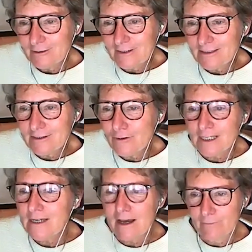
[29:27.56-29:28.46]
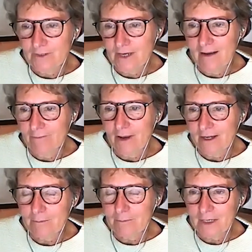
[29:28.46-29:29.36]
it's not enough to have
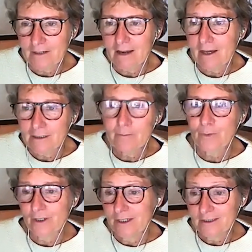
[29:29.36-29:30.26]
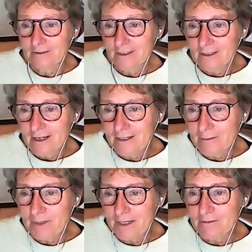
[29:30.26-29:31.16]
like a big library and
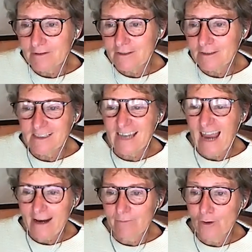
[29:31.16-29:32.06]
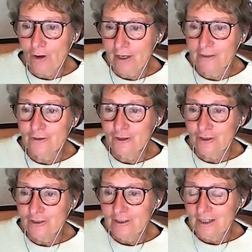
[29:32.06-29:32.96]
a big stack of
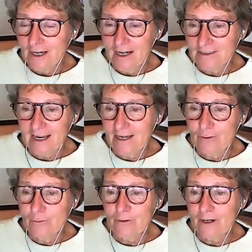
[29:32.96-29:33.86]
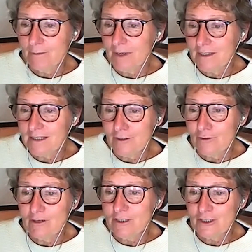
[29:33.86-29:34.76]
knowledge and get your credibility and
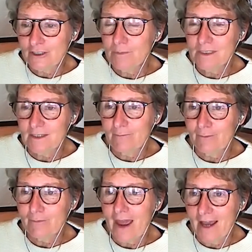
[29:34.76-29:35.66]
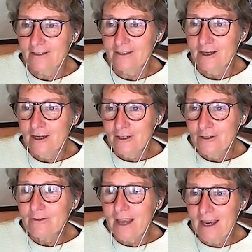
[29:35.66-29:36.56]
your legitimacy from that.
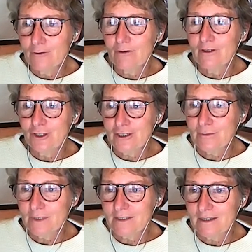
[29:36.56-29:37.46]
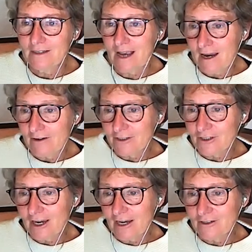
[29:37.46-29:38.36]
You'll get your legitimacy as a higher
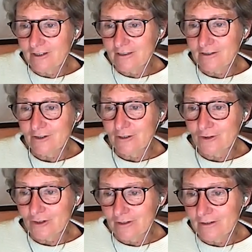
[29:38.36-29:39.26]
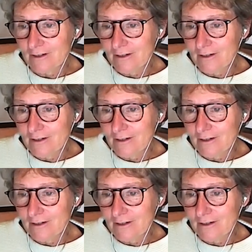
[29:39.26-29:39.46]
education institution